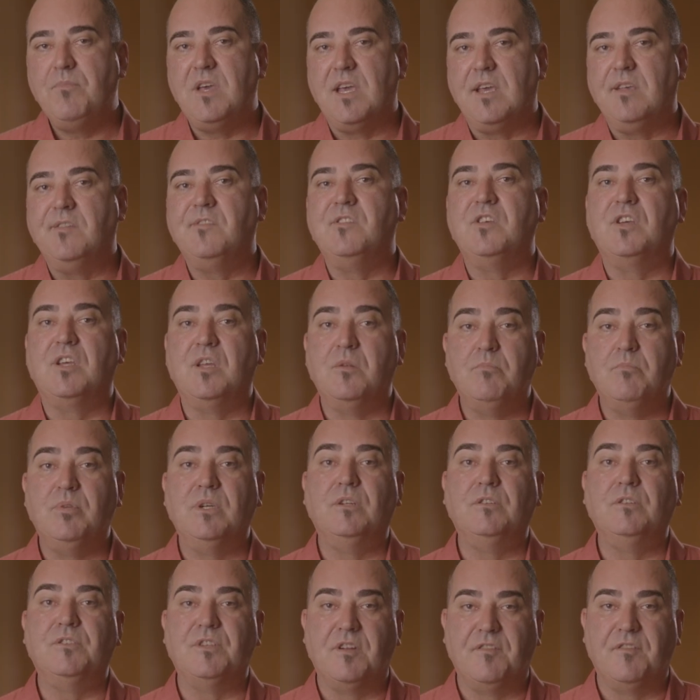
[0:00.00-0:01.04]
these, you can
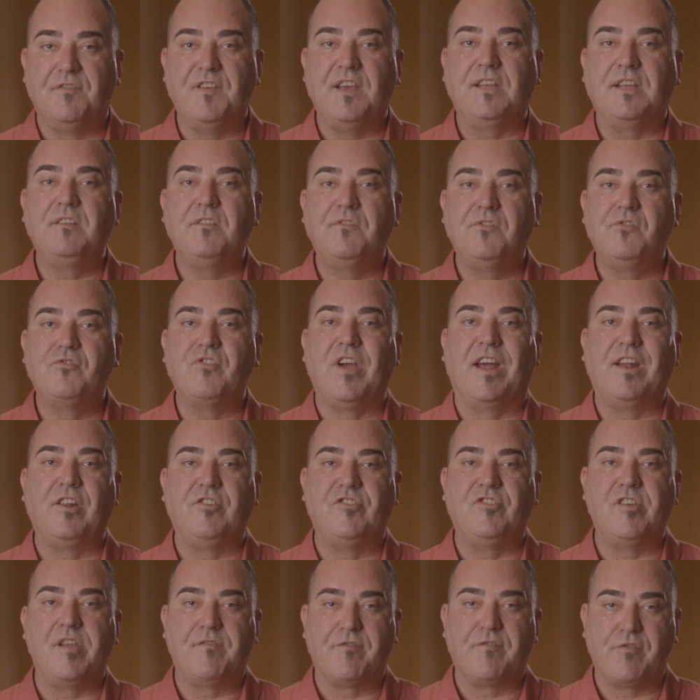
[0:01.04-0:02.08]
build an effective
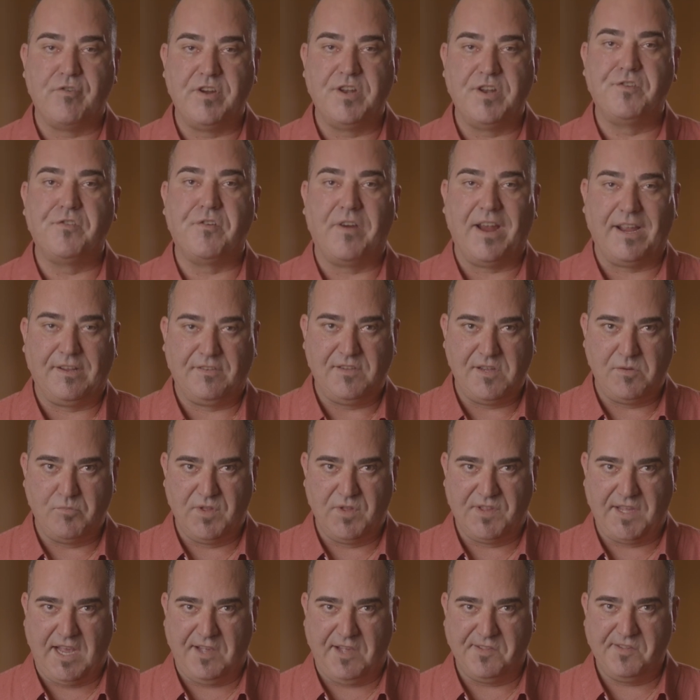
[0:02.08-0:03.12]
strategy for interacting
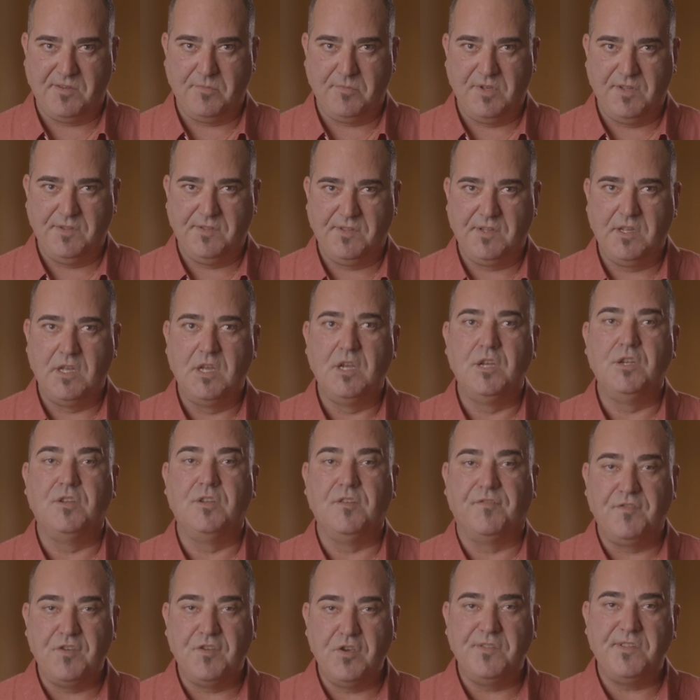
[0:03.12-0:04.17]
with customers,
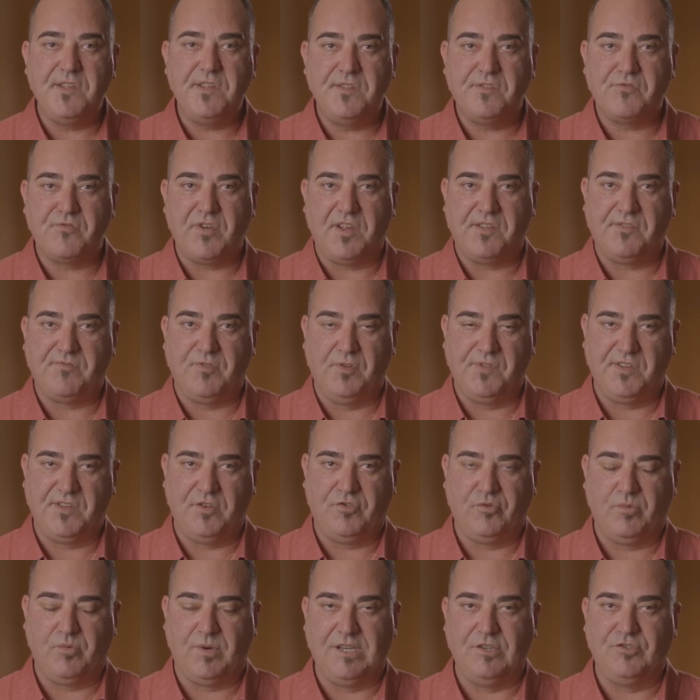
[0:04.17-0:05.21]
diffusing stressful
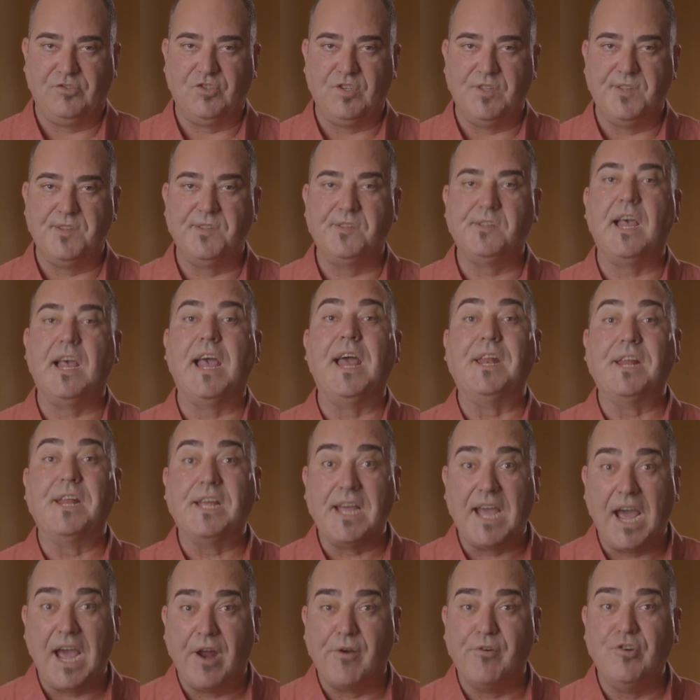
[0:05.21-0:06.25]
situations, and
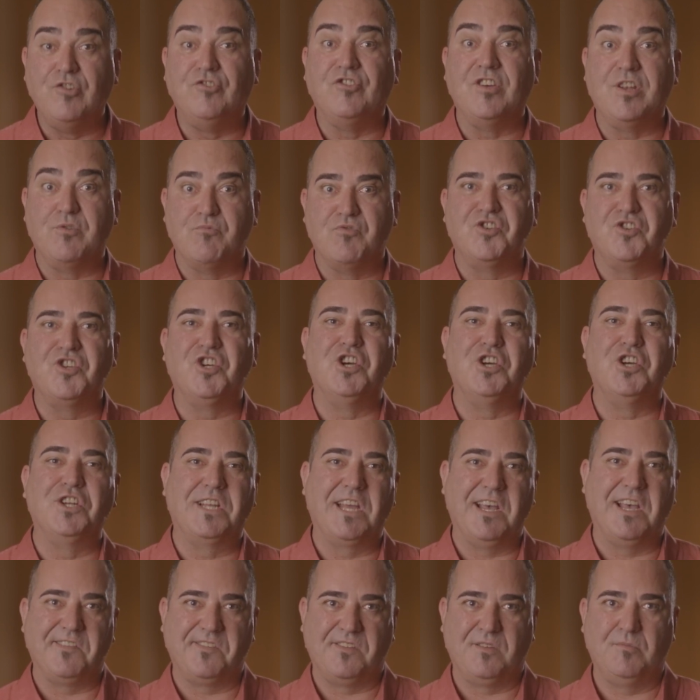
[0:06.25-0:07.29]
encouraging return
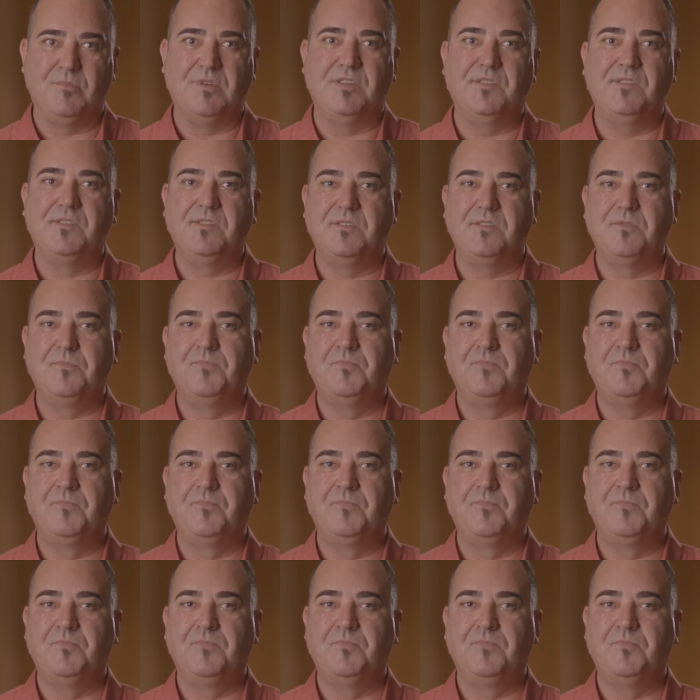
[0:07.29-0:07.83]
customers.